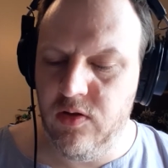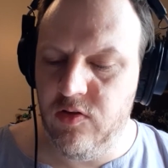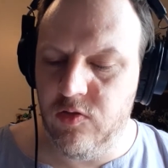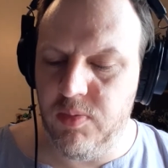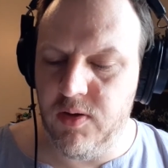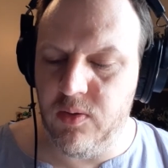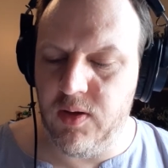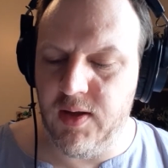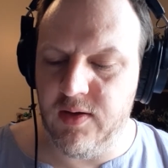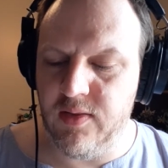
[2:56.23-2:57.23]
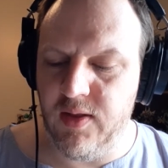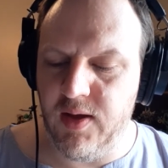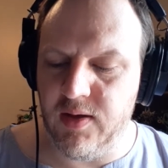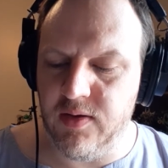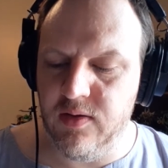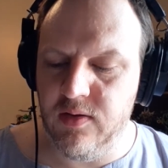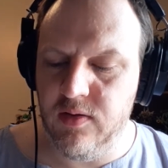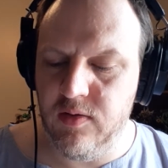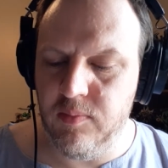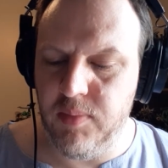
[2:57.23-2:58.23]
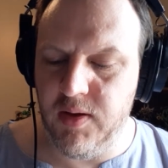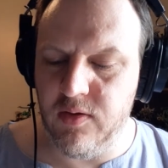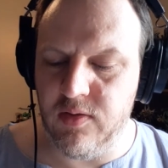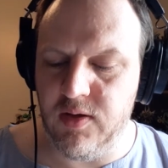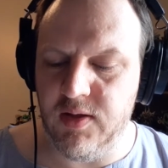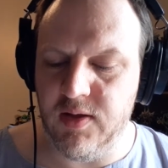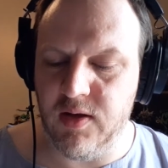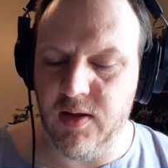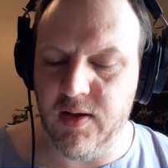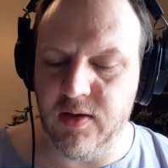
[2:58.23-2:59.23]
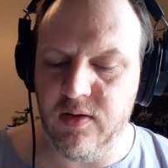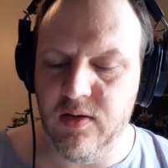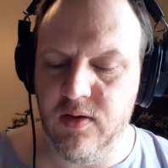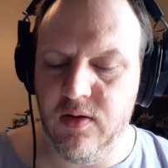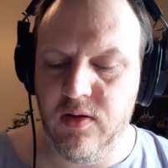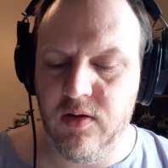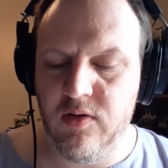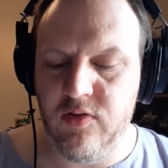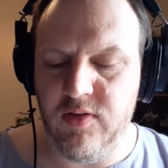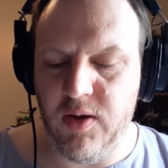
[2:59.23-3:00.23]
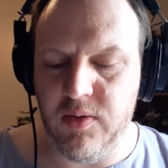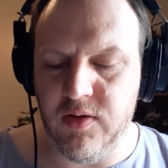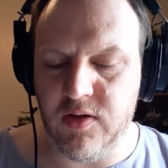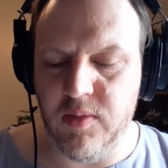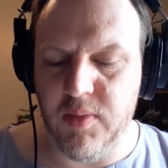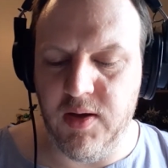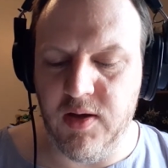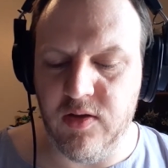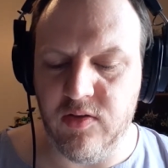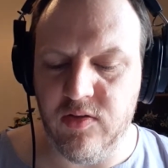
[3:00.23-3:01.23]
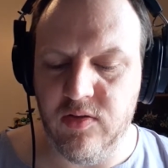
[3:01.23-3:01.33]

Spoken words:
Sparrow liked that better than he had liked shouted commands